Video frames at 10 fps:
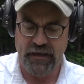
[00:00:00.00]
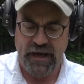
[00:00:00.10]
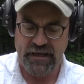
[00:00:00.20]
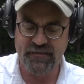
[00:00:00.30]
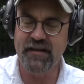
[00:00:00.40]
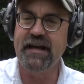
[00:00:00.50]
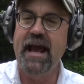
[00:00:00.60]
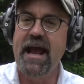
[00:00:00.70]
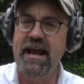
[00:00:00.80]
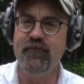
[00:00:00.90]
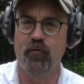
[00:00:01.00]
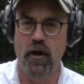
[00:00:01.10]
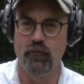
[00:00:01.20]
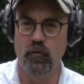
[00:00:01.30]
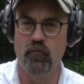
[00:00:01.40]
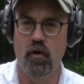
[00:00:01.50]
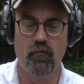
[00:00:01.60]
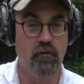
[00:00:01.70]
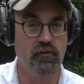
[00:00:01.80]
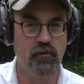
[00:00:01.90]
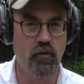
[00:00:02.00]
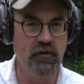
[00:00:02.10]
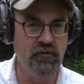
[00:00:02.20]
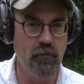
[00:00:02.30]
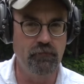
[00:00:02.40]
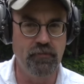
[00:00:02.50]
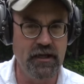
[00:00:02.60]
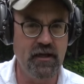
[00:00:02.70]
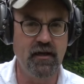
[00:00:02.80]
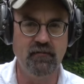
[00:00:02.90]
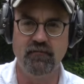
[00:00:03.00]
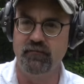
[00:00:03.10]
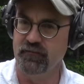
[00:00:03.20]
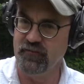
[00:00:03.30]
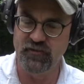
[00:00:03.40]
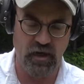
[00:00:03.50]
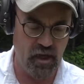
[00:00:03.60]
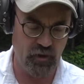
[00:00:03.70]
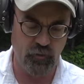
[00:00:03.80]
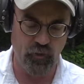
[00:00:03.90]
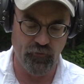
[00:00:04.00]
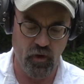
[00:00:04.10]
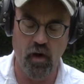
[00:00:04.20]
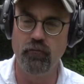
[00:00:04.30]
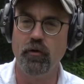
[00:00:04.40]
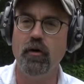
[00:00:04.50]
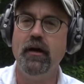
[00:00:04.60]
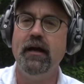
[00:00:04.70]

and it's a K-frame revolver. So it's a big, solid revolver.